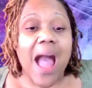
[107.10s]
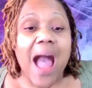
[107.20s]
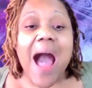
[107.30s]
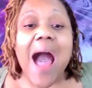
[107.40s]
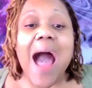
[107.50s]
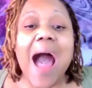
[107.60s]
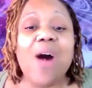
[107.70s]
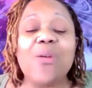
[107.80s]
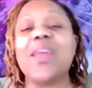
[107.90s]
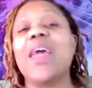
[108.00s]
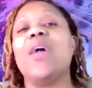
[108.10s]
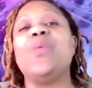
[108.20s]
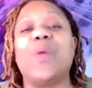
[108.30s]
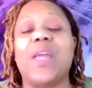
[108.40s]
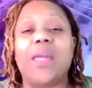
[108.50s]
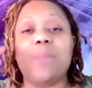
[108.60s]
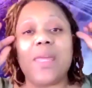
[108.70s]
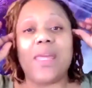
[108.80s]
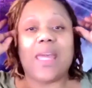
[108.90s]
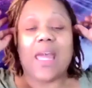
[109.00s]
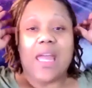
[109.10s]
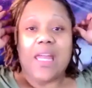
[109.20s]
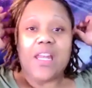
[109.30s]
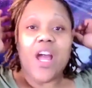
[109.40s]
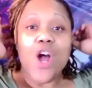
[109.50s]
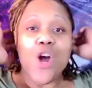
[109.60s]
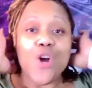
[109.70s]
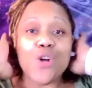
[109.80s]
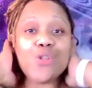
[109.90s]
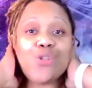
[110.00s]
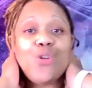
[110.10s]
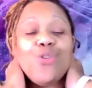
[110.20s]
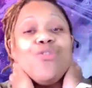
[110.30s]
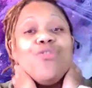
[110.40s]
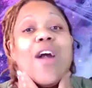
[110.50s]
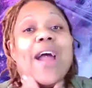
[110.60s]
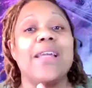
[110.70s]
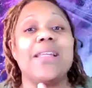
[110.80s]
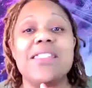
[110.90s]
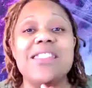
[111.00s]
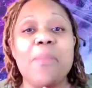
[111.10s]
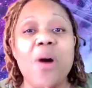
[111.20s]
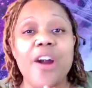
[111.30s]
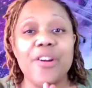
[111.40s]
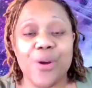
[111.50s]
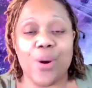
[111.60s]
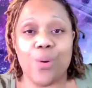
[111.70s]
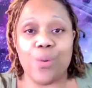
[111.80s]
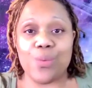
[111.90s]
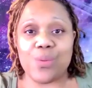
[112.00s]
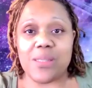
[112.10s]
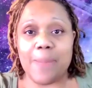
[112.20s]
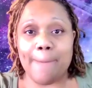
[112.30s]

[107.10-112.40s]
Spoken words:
How can we begin to write SMART goals?